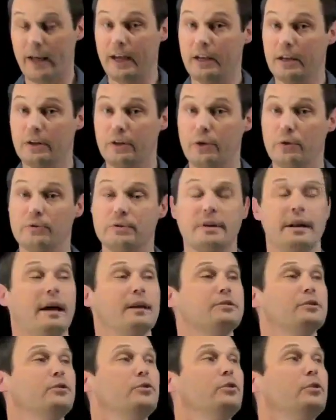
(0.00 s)
I can use it
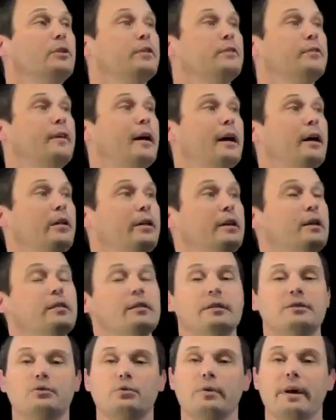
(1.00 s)
as a nucleophile in
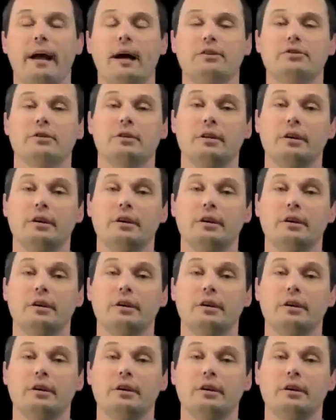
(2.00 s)
this reaction.